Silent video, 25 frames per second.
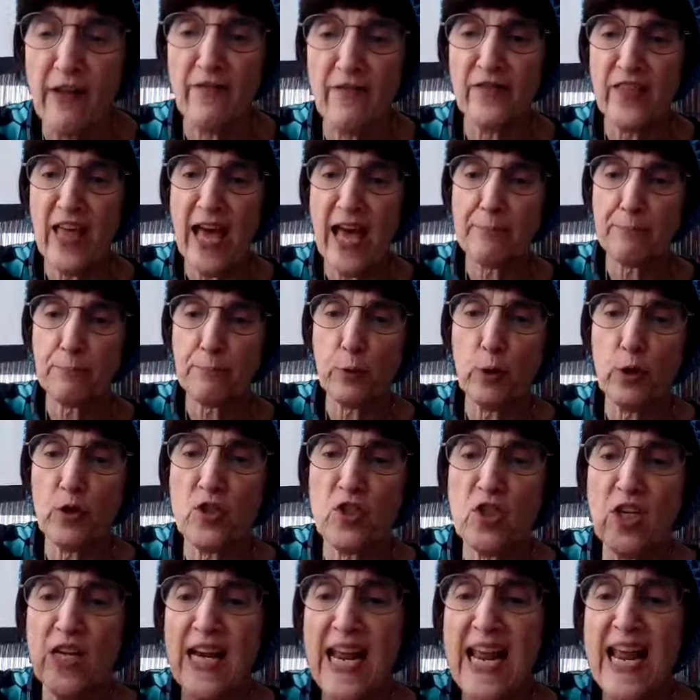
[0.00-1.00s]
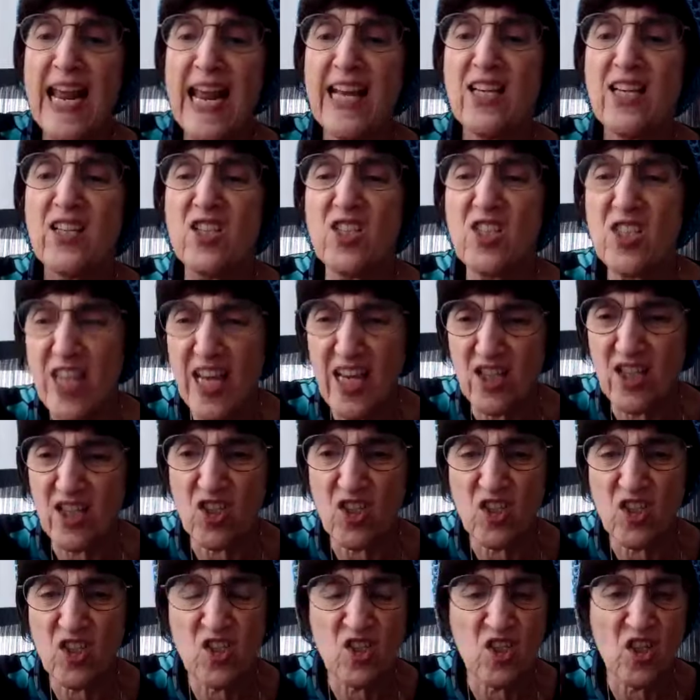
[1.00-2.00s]
If that person
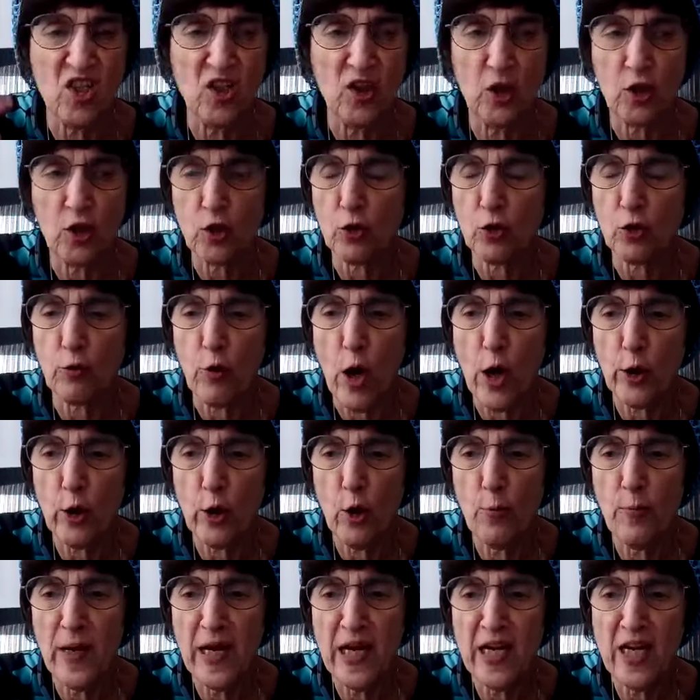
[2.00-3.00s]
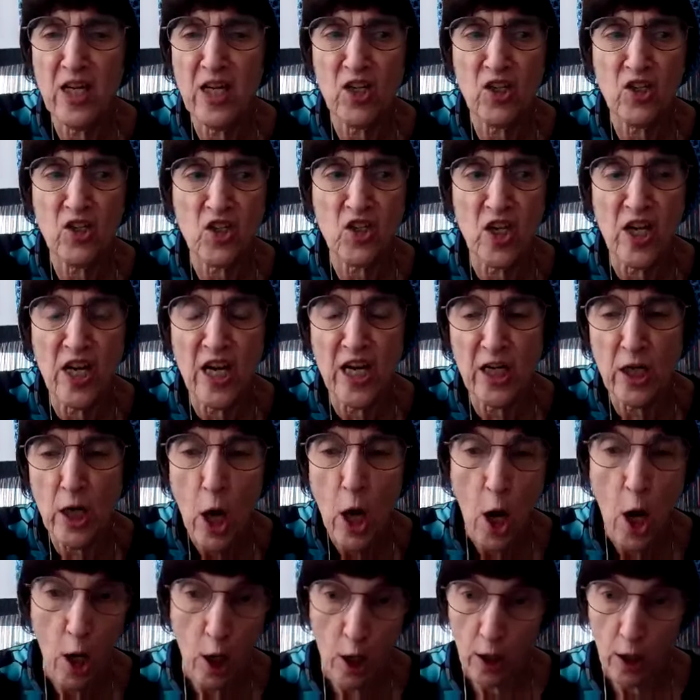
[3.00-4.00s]
exists in the Toronto media scene,